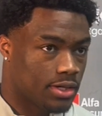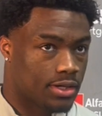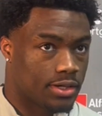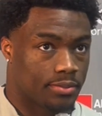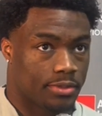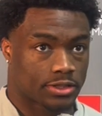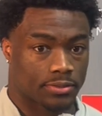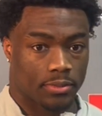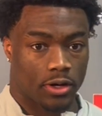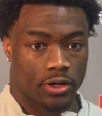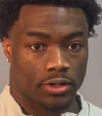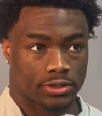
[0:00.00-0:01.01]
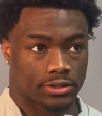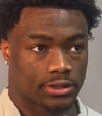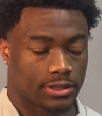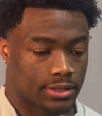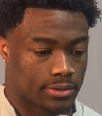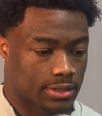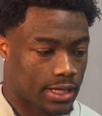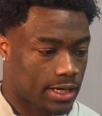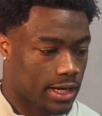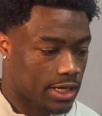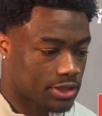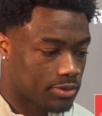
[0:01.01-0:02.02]
uh, missed some balls uh, that,
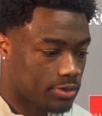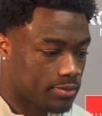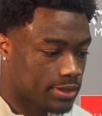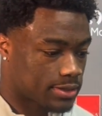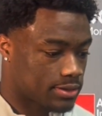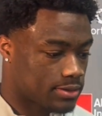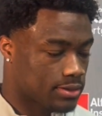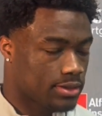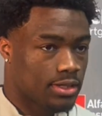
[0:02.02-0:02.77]
that I shouldn't be missing.